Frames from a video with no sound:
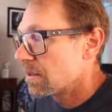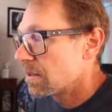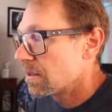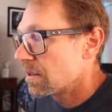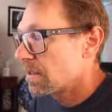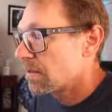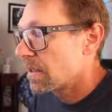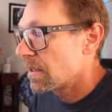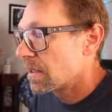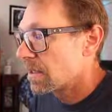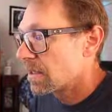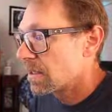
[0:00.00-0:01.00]
here, I
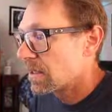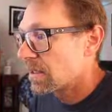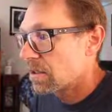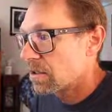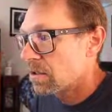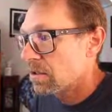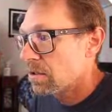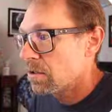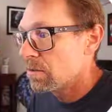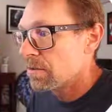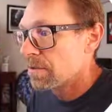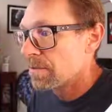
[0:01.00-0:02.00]
can click
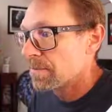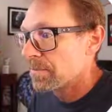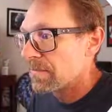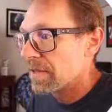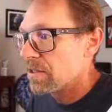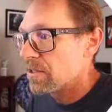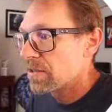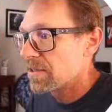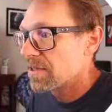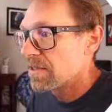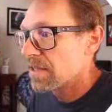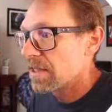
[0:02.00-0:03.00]
close, and you can
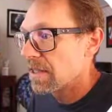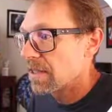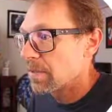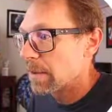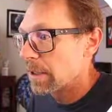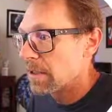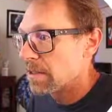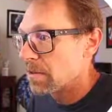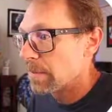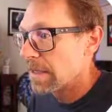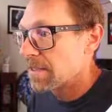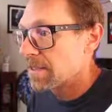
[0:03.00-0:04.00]
see that among the
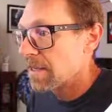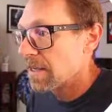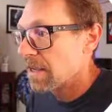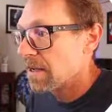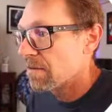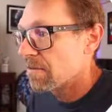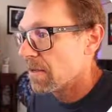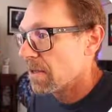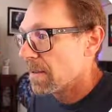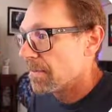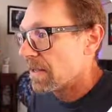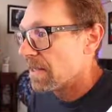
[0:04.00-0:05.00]
domains I have
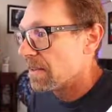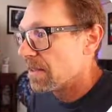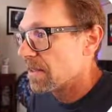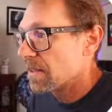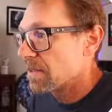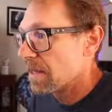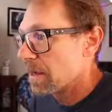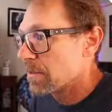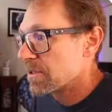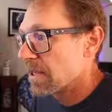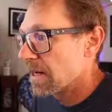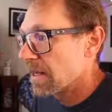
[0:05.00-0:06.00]
in this
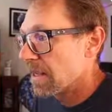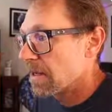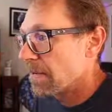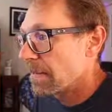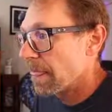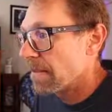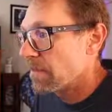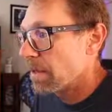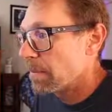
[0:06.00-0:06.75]
Amazon account, I've got